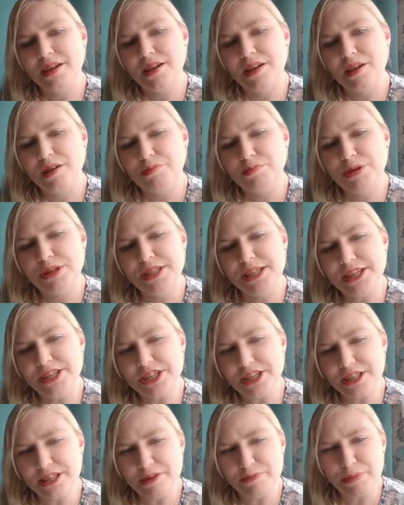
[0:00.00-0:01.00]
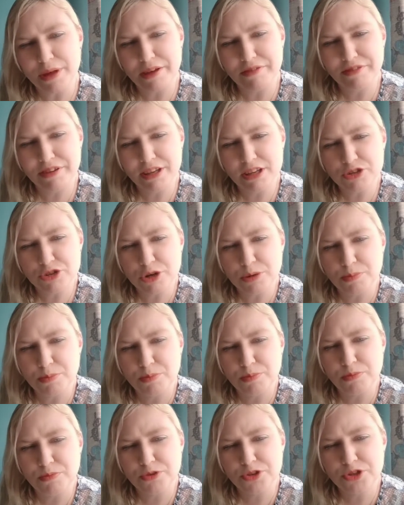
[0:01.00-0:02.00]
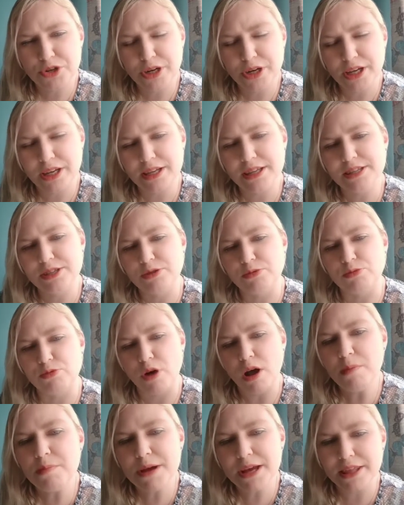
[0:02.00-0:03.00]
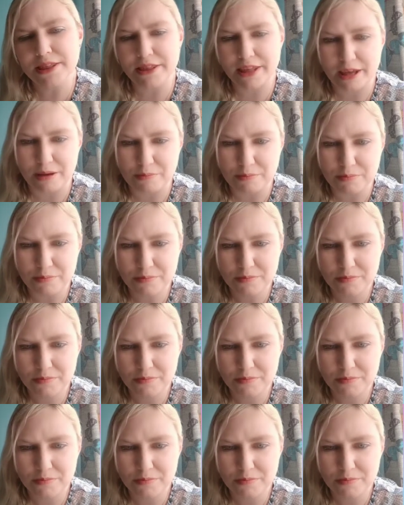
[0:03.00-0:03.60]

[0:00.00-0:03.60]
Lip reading: But teaching them that finger trick is robbing them